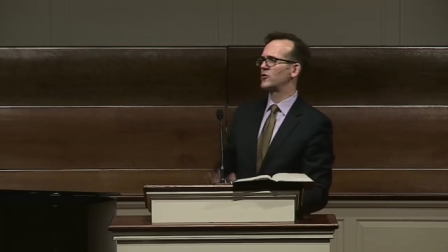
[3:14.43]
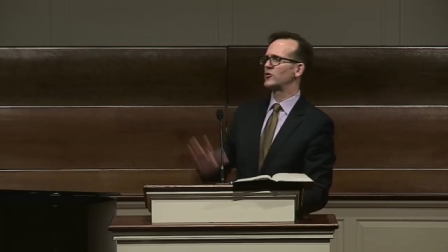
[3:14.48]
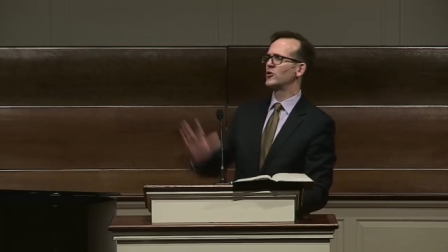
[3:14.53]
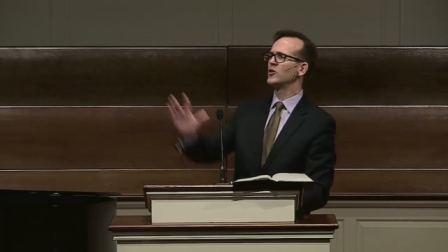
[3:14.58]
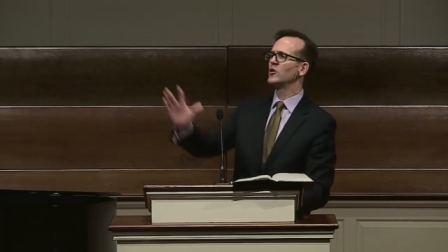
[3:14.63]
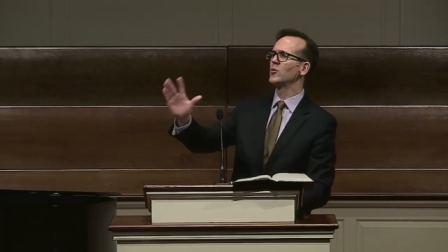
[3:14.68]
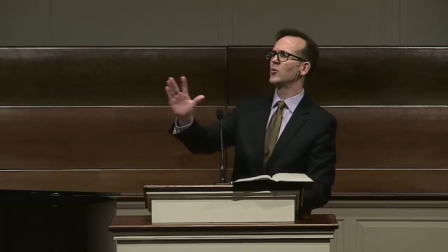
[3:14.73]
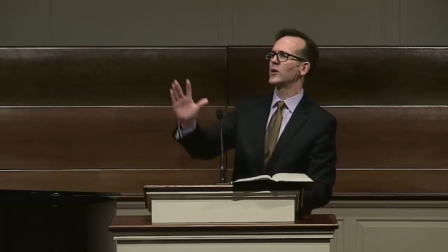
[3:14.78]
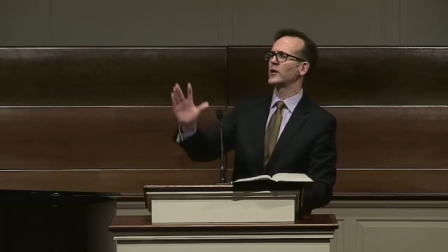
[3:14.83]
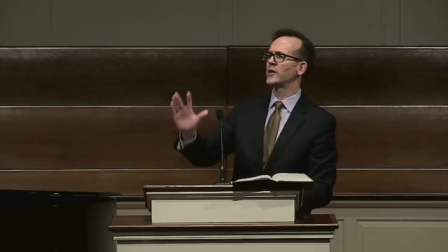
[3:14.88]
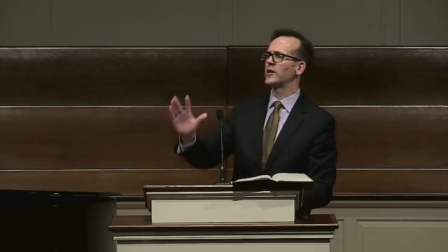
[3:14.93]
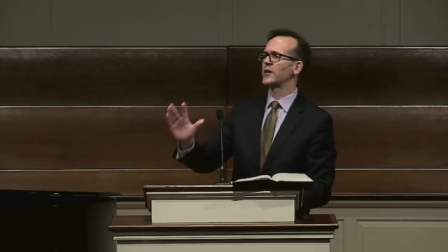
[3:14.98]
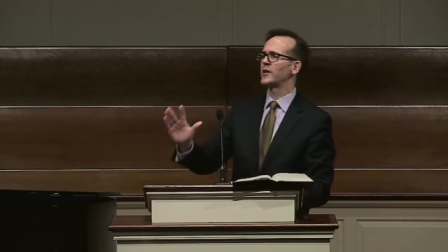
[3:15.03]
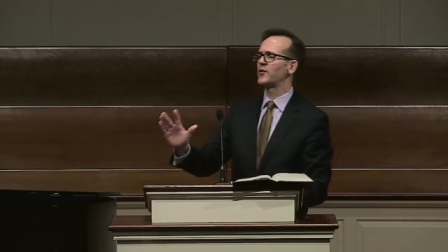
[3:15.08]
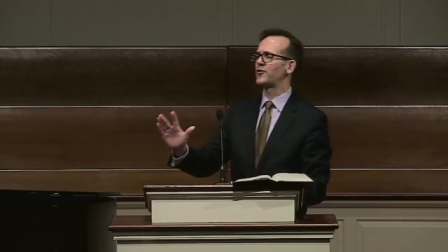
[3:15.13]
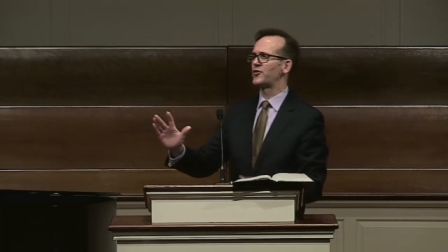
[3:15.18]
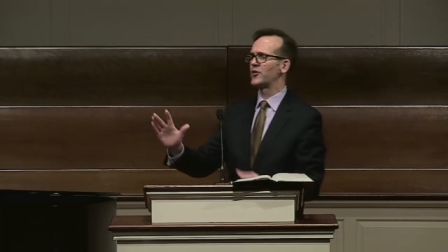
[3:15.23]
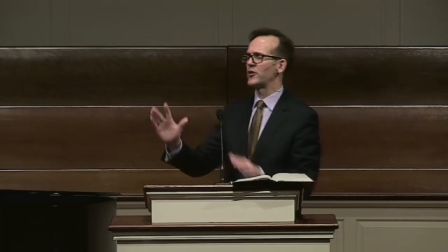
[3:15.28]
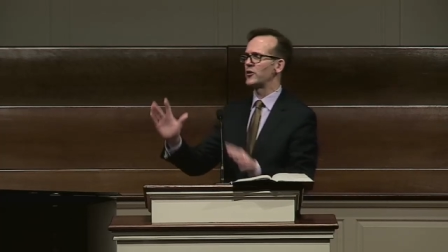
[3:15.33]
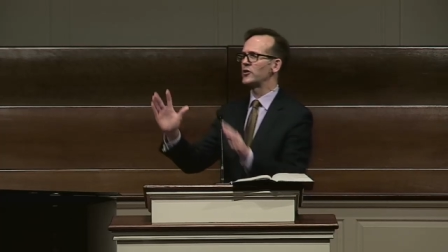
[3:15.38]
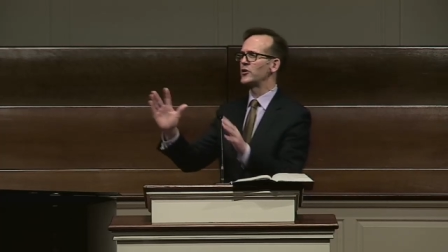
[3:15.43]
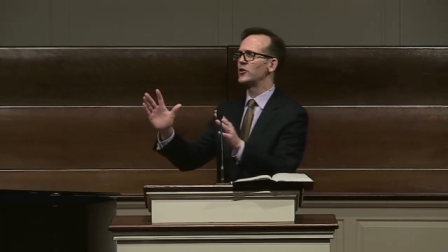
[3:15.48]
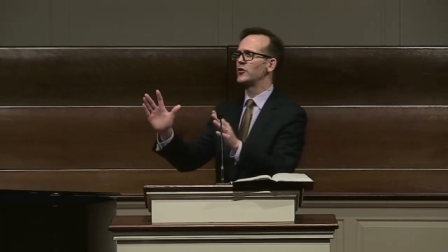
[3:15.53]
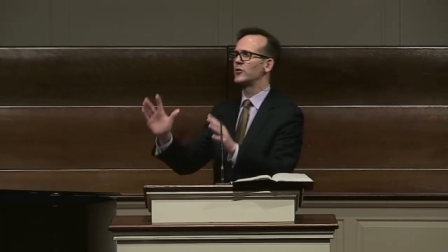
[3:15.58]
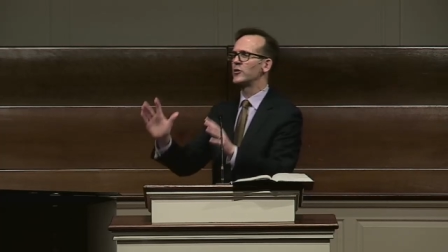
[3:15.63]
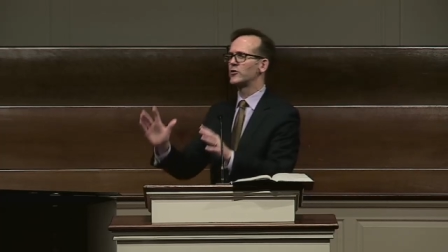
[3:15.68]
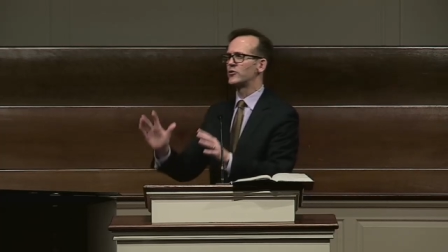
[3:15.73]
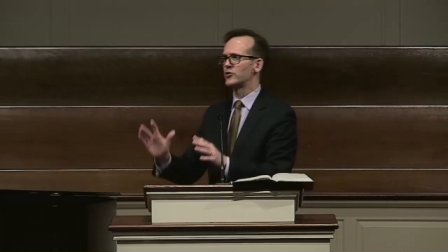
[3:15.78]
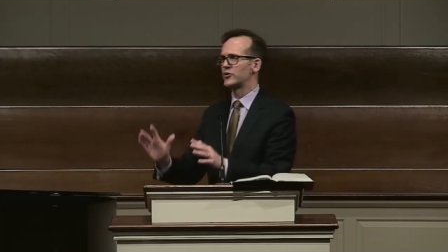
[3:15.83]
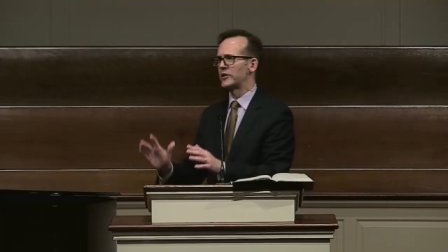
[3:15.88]
To do what it is that
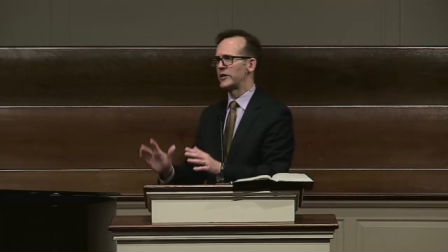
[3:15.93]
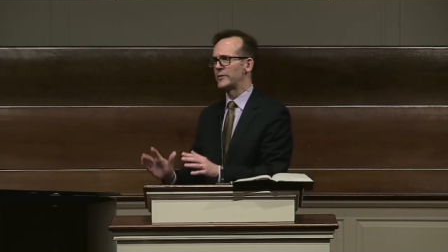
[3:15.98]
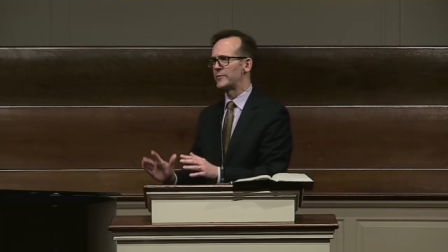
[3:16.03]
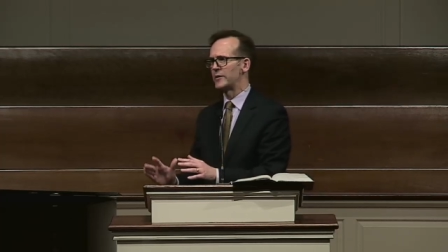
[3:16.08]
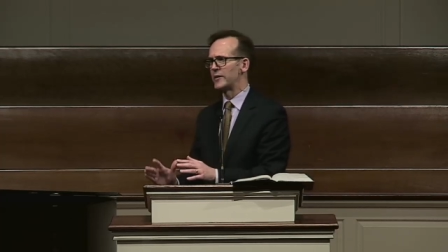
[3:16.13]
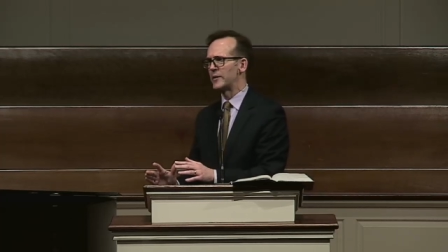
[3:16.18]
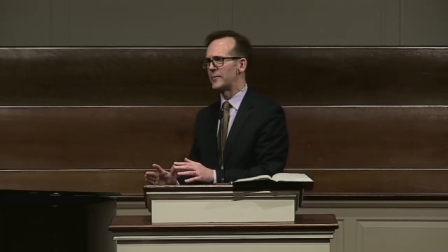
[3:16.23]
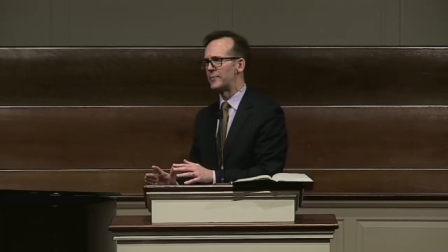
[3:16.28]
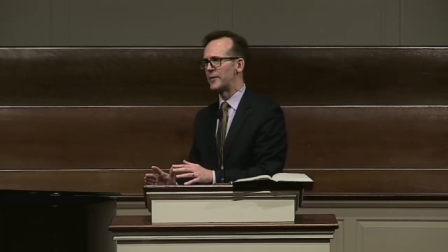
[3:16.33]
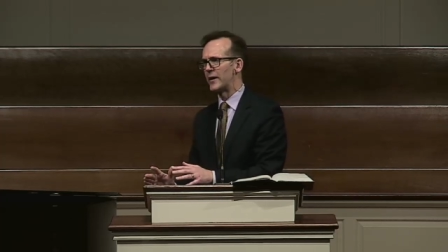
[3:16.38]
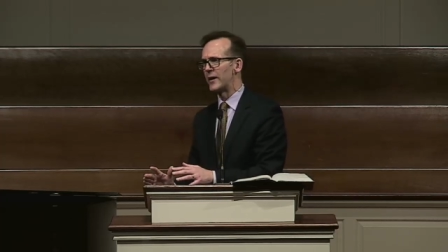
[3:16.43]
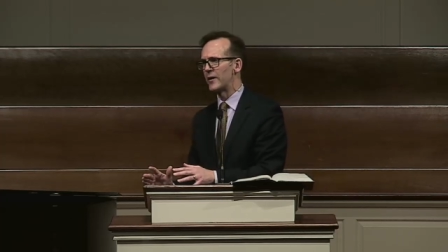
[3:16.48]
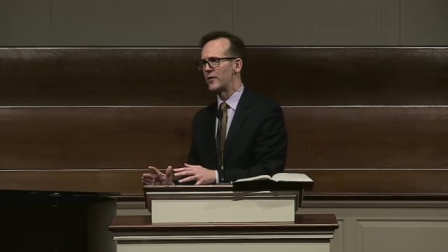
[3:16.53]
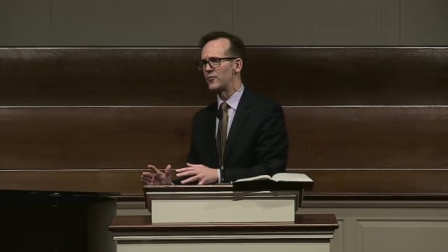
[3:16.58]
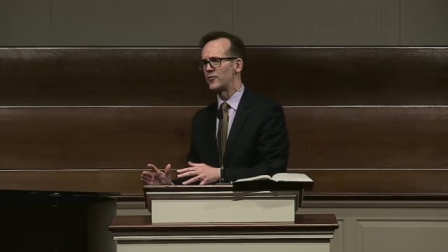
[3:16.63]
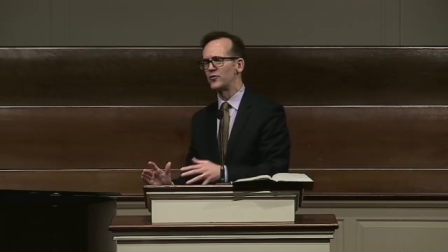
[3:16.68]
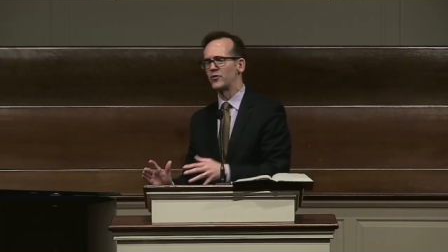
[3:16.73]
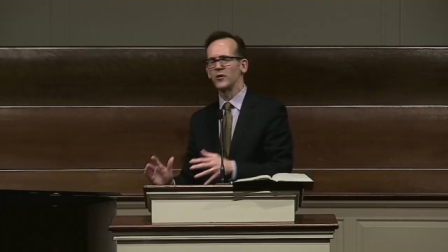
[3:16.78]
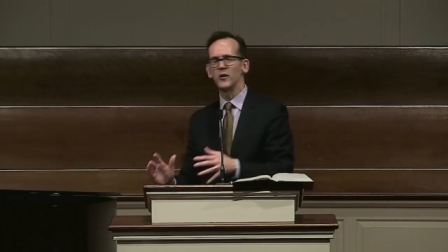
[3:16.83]
you are dreaming about,